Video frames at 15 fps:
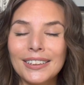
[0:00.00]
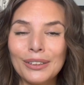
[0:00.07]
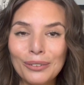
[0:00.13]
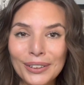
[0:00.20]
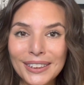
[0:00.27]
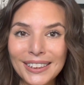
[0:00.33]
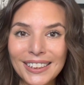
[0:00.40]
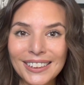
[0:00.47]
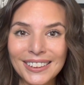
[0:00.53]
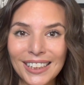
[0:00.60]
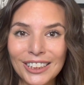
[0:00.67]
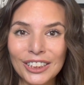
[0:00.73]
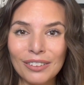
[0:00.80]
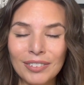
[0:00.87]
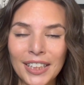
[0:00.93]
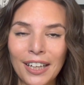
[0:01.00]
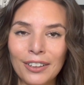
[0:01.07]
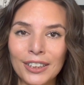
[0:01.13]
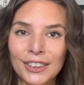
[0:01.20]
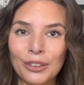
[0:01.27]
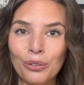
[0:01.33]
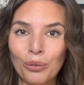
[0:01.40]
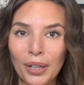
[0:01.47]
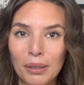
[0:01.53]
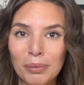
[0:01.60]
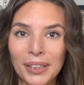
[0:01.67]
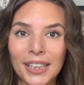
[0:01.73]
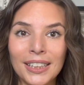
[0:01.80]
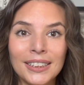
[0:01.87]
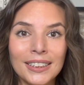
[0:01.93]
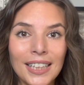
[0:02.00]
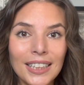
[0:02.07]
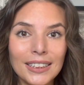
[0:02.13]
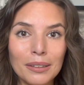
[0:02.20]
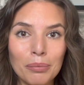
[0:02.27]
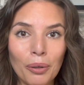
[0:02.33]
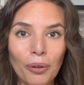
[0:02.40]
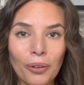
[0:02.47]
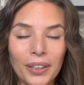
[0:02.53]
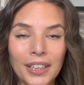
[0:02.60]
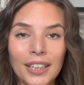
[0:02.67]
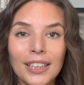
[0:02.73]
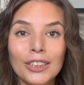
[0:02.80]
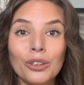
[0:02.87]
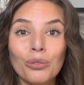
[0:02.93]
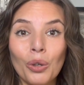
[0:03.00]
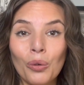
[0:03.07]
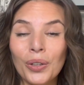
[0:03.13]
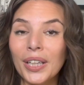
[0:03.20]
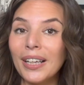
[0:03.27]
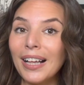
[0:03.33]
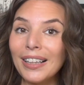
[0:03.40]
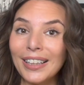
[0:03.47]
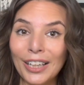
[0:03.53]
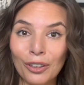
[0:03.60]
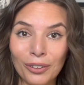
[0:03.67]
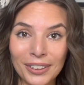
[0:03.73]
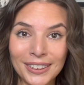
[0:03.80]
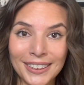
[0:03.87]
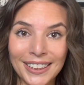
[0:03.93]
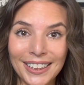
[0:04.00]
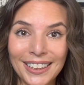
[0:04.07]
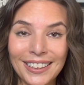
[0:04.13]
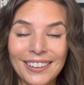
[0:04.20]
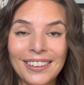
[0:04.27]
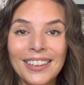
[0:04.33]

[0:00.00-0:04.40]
you can see this section of town is incredibly accessible and it is growing like crazy.